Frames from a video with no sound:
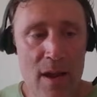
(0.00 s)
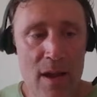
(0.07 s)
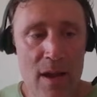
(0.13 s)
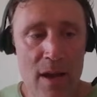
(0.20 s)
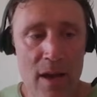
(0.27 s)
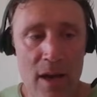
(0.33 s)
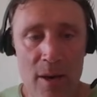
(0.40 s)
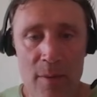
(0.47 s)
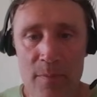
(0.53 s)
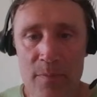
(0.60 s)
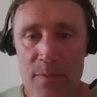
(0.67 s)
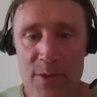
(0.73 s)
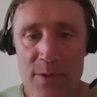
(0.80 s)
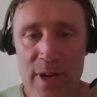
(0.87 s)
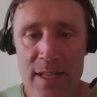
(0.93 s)

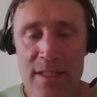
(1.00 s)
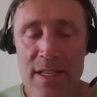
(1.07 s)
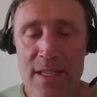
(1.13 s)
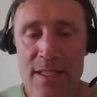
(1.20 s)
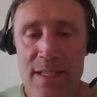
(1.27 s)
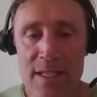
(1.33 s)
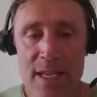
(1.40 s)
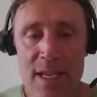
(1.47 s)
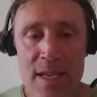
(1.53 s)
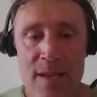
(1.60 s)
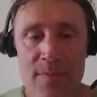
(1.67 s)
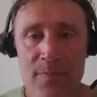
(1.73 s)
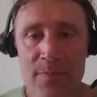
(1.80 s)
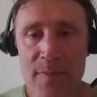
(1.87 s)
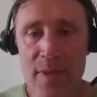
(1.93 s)
The translate
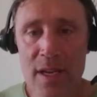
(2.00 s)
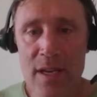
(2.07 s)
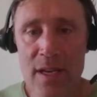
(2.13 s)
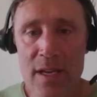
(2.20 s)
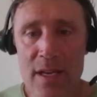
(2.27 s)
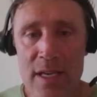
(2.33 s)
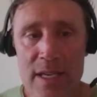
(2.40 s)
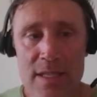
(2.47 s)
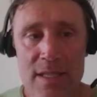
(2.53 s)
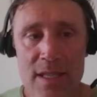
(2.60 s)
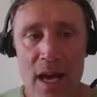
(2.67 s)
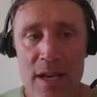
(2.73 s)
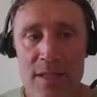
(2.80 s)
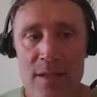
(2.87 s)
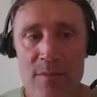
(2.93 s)
Z is
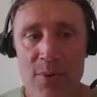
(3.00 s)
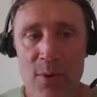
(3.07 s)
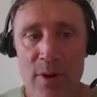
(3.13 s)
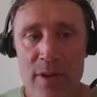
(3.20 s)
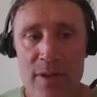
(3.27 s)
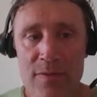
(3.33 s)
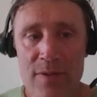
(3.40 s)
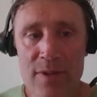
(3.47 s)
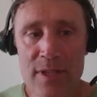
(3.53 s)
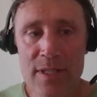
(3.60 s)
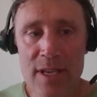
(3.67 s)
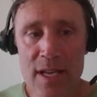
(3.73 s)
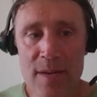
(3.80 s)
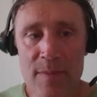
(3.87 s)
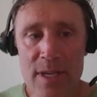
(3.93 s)
not as important for this
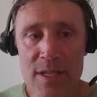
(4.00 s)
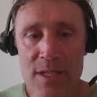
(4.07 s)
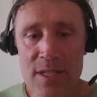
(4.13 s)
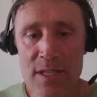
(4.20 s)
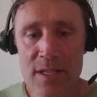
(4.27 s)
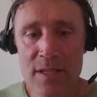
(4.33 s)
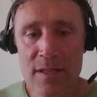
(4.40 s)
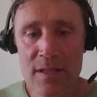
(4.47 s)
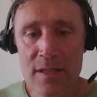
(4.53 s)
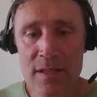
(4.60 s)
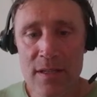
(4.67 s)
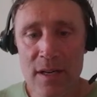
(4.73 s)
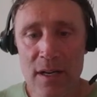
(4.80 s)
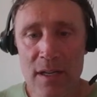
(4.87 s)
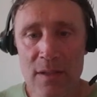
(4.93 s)
animation.
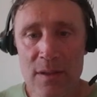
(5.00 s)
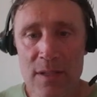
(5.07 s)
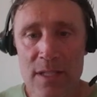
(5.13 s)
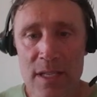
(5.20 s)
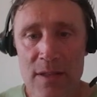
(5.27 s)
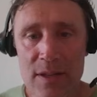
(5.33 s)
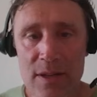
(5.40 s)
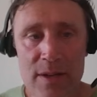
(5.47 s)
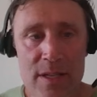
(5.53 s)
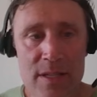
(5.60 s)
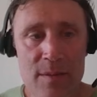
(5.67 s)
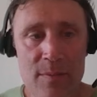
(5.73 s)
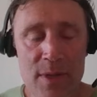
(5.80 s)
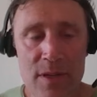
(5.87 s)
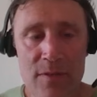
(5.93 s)
It looks like there is
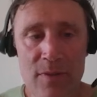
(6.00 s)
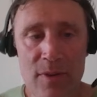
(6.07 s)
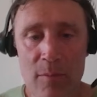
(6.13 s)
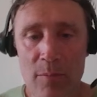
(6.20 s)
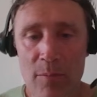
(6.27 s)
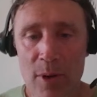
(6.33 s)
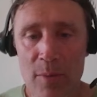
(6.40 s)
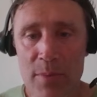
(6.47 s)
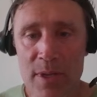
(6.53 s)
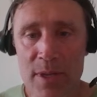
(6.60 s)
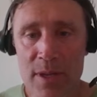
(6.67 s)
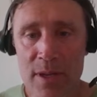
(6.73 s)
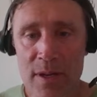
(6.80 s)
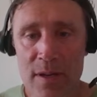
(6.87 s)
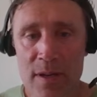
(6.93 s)
a bit of a bump
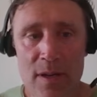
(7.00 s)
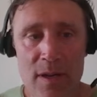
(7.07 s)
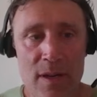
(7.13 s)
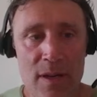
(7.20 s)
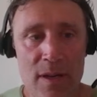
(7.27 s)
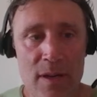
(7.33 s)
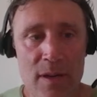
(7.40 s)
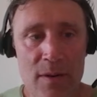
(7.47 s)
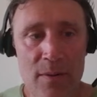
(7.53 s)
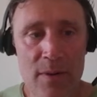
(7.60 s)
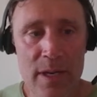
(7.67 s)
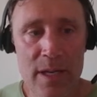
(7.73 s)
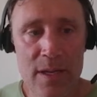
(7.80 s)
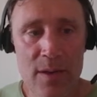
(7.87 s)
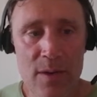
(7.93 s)
here where
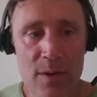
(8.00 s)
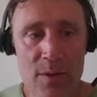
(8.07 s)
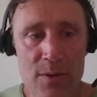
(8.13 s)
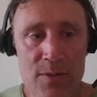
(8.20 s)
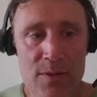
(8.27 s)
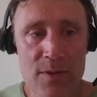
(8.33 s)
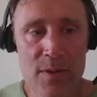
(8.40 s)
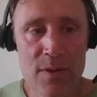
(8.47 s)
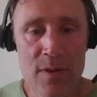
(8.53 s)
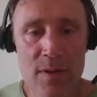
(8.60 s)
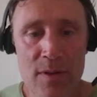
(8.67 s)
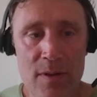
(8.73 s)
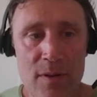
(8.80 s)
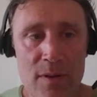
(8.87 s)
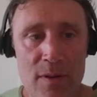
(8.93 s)
he goes
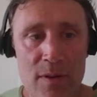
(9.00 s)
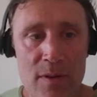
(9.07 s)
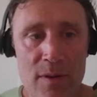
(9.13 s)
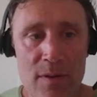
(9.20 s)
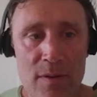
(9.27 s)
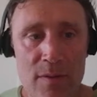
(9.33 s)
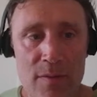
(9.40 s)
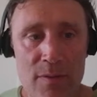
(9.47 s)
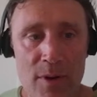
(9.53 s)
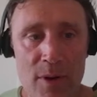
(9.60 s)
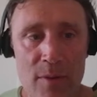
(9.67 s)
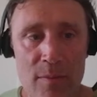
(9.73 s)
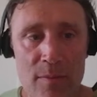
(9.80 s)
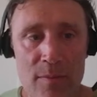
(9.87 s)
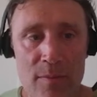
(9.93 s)
from,